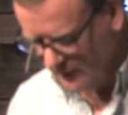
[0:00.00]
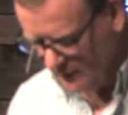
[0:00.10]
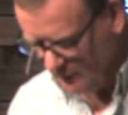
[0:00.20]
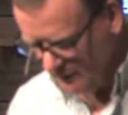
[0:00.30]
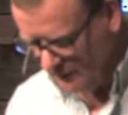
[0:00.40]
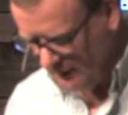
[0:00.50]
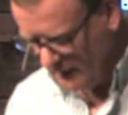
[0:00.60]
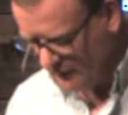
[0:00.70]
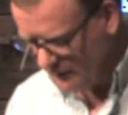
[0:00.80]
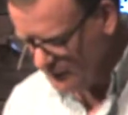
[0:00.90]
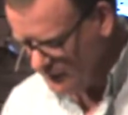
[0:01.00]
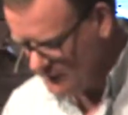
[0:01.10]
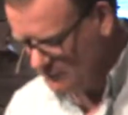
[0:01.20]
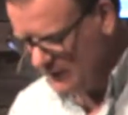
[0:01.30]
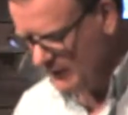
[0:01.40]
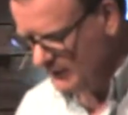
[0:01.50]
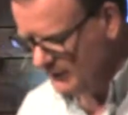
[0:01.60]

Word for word: We'll be looking there in just a minute.